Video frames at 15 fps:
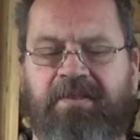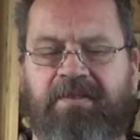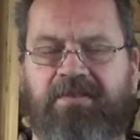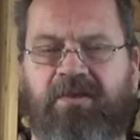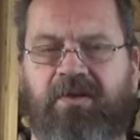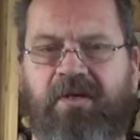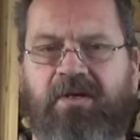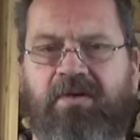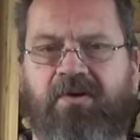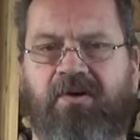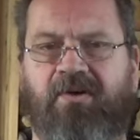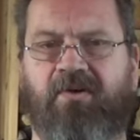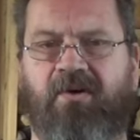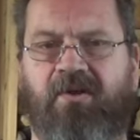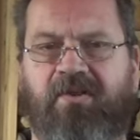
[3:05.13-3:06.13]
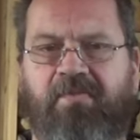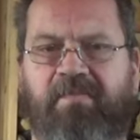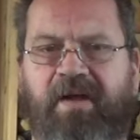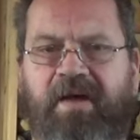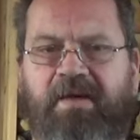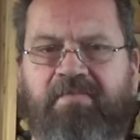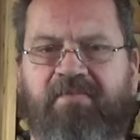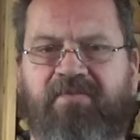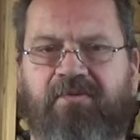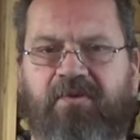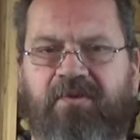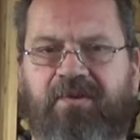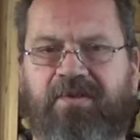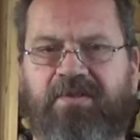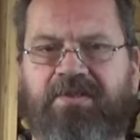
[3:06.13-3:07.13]
So he got all the blame
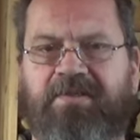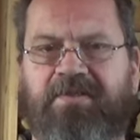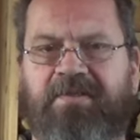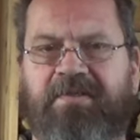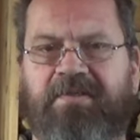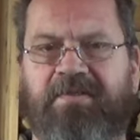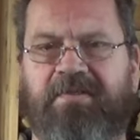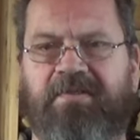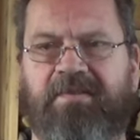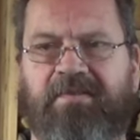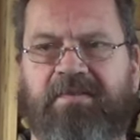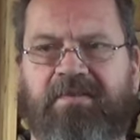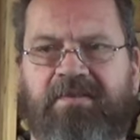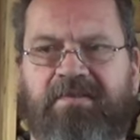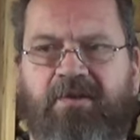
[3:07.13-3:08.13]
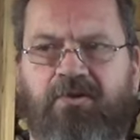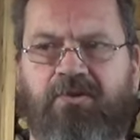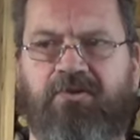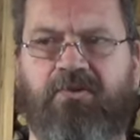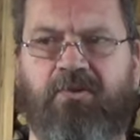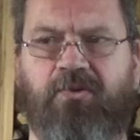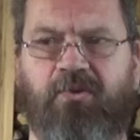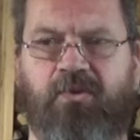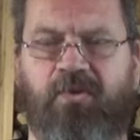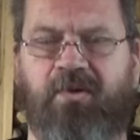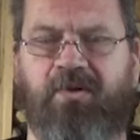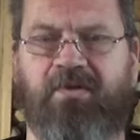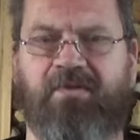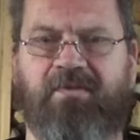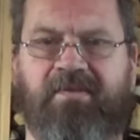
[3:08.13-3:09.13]
for this. Not
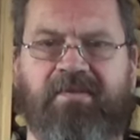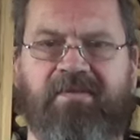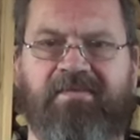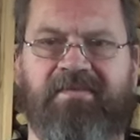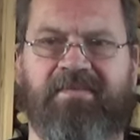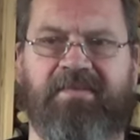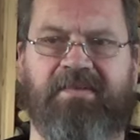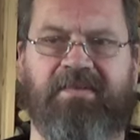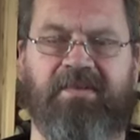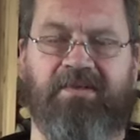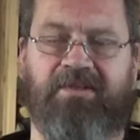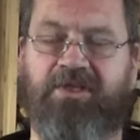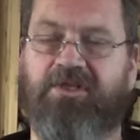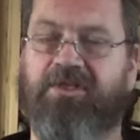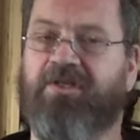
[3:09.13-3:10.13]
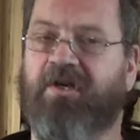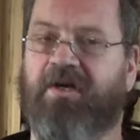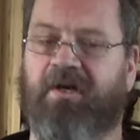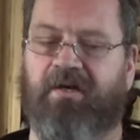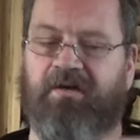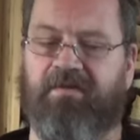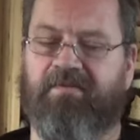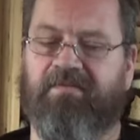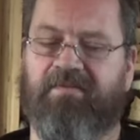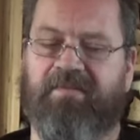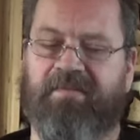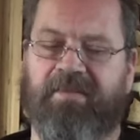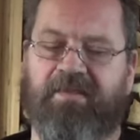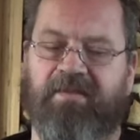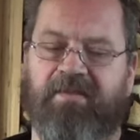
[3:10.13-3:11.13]
Trudeau. This guy
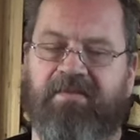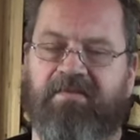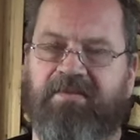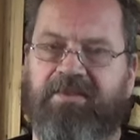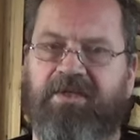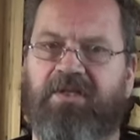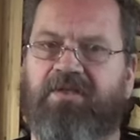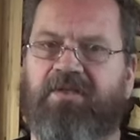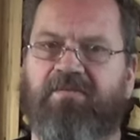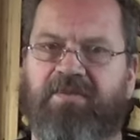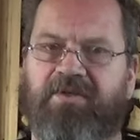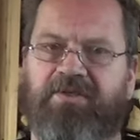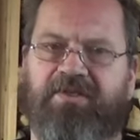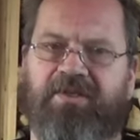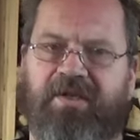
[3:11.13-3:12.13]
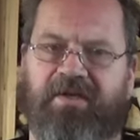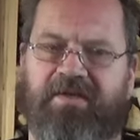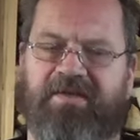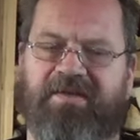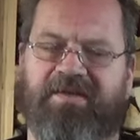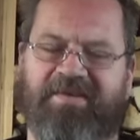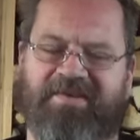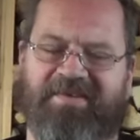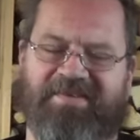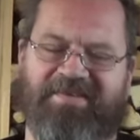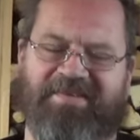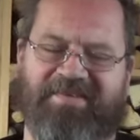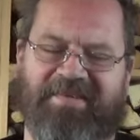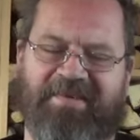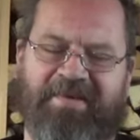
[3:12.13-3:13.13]
did the mistake.
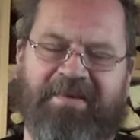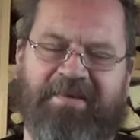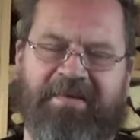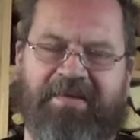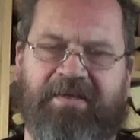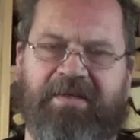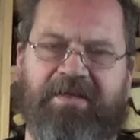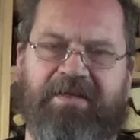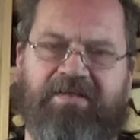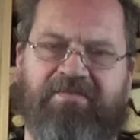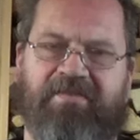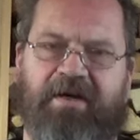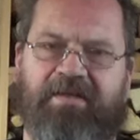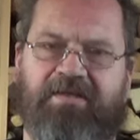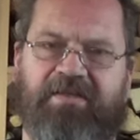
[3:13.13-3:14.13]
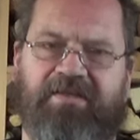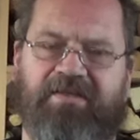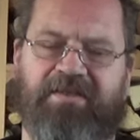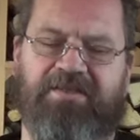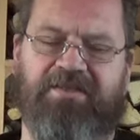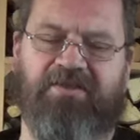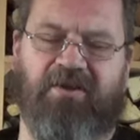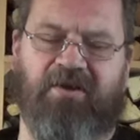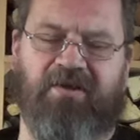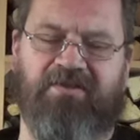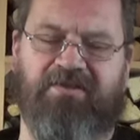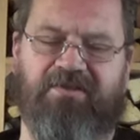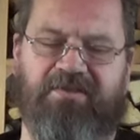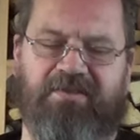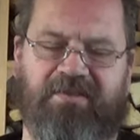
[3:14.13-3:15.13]
He invited this
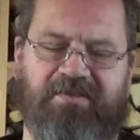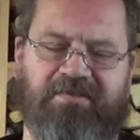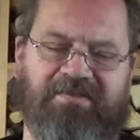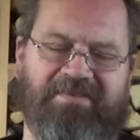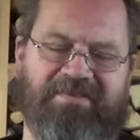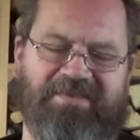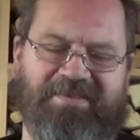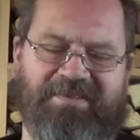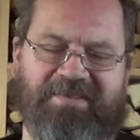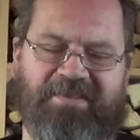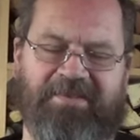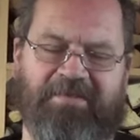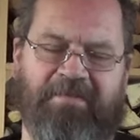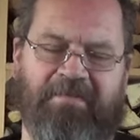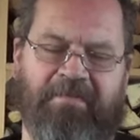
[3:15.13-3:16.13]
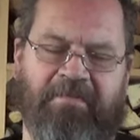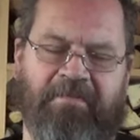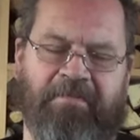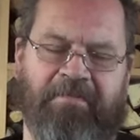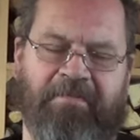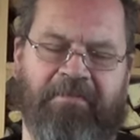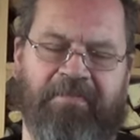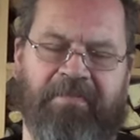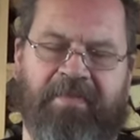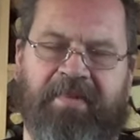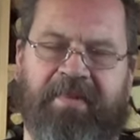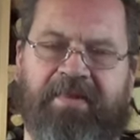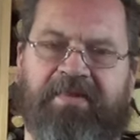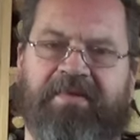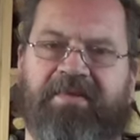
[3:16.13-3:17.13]
Nazi. See?
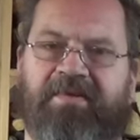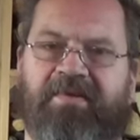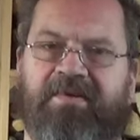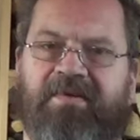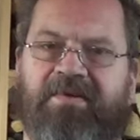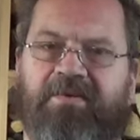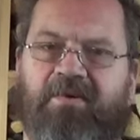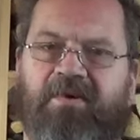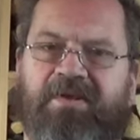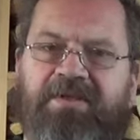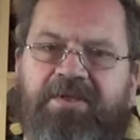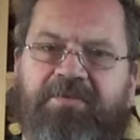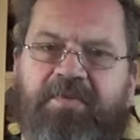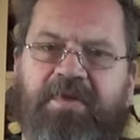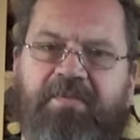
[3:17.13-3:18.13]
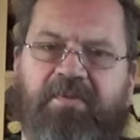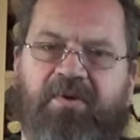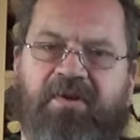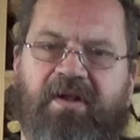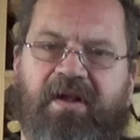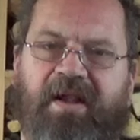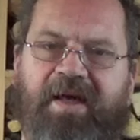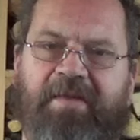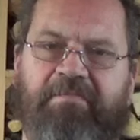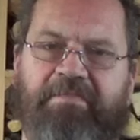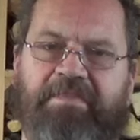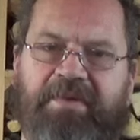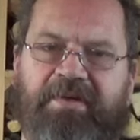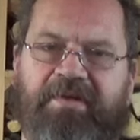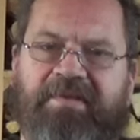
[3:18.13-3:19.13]
All these people
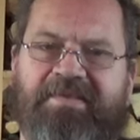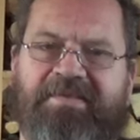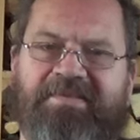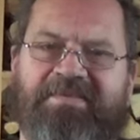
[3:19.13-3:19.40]
clapping.